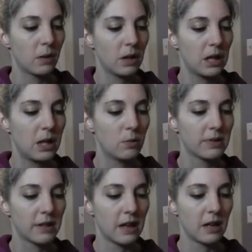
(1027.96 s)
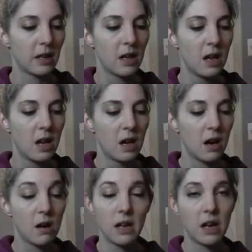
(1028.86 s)
he was like,
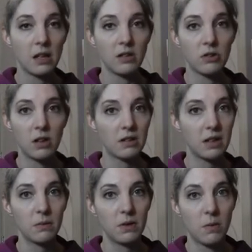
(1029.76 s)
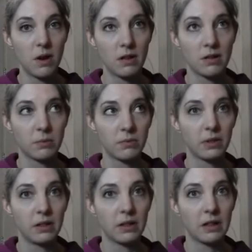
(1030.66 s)
okay, did you guys get what you want? Because we
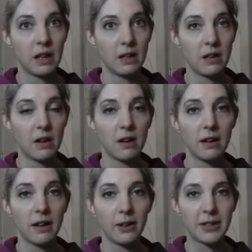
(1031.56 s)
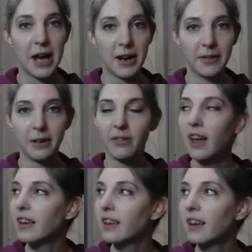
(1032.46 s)
really need to get out of here. And I looked at him and I'm
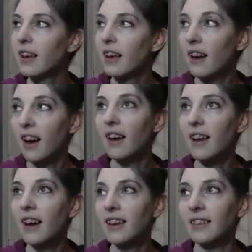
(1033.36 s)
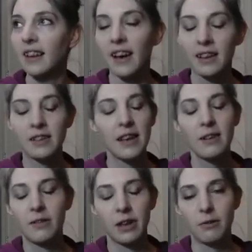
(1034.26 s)
like, yeah, I get that. Because I
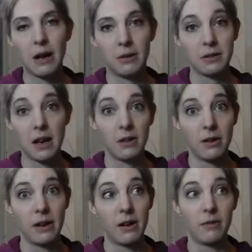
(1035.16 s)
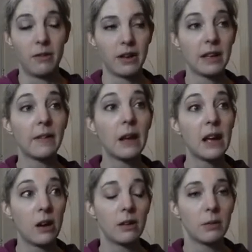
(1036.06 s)
don't like crowds either. And I don't like, and they
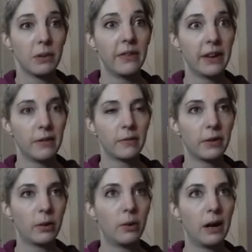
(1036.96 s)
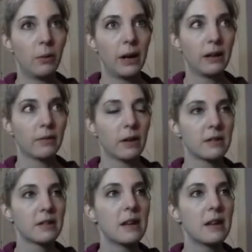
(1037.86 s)
had already been there for a little while waiting for us.